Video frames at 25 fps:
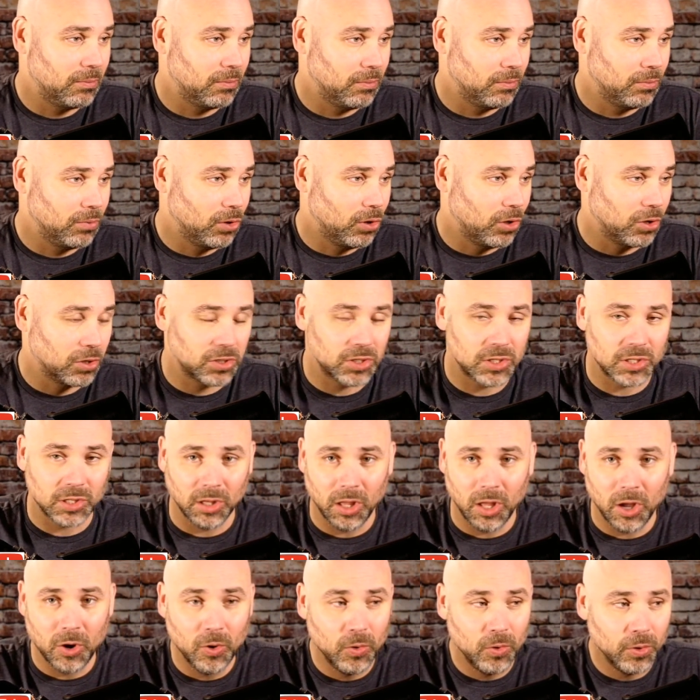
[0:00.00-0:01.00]
looked
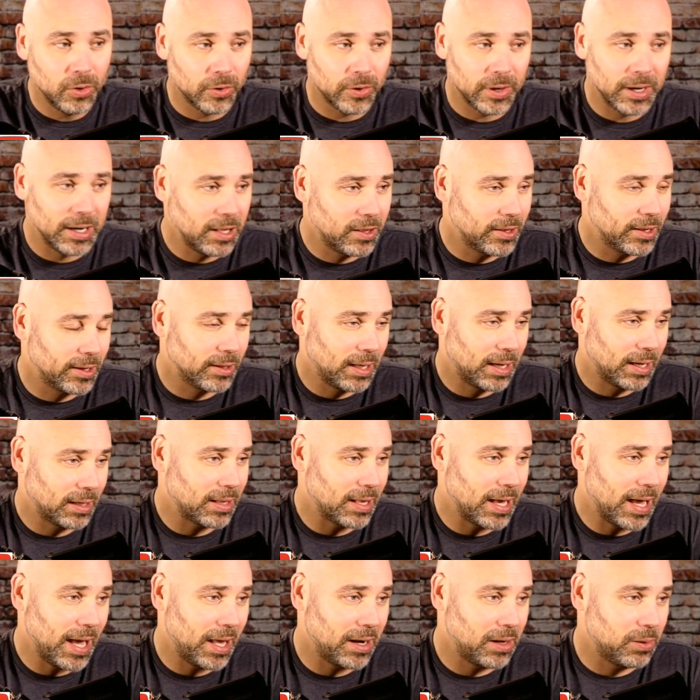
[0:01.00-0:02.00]
slowed or anything like that.